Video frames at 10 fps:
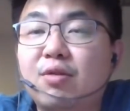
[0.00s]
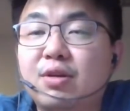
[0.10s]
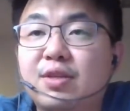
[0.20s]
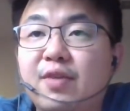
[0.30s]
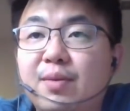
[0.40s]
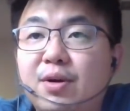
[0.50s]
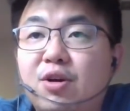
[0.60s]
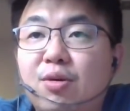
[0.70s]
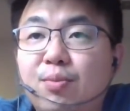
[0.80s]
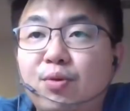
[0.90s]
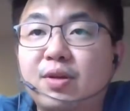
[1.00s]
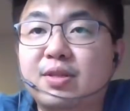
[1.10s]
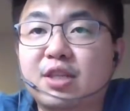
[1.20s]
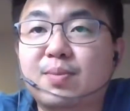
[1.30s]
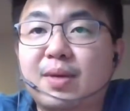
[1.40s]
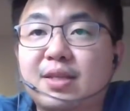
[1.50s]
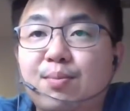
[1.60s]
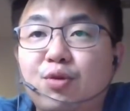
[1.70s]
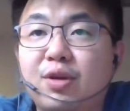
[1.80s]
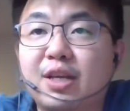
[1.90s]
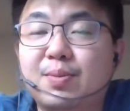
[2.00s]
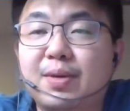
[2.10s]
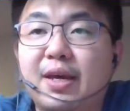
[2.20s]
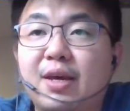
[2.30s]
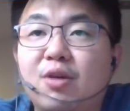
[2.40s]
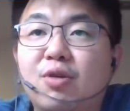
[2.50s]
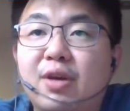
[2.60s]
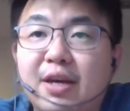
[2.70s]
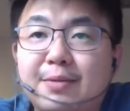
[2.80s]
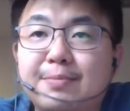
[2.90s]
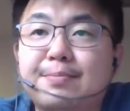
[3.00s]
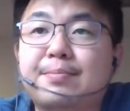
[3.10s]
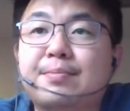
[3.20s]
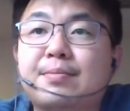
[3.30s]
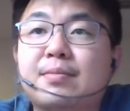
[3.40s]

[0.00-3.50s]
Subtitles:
on total loan and tenure. Compute the 6 months and put in SPA. Okay.